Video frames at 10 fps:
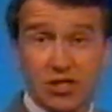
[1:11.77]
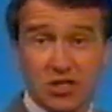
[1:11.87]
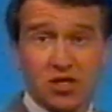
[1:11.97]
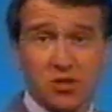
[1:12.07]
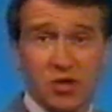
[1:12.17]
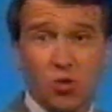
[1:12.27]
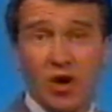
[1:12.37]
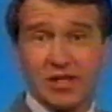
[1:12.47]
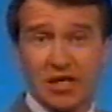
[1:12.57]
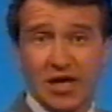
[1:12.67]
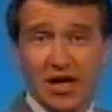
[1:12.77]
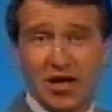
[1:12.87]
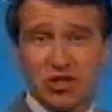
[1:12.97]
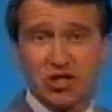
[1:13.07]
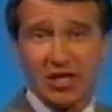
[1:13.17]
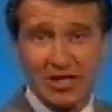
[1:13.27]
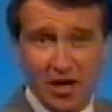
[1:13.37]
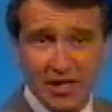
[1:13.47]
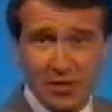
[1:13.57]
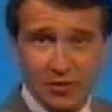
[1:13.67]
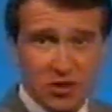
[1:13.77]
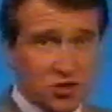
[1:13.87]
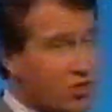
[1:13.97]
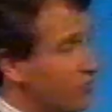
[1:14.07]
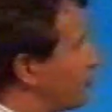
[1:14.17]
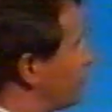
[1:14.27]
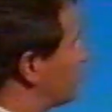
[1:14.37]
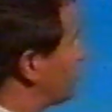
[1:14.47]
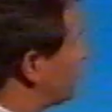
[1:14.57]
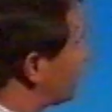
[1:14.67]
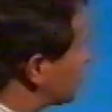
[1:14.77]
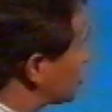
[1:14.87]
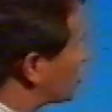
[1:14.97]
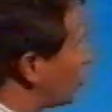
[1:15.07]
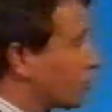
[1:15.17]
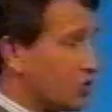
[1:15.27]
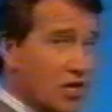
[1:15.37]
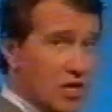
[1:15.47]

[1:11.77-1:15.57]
It is going to be quite a chilly night up in the snowfields of Scotland.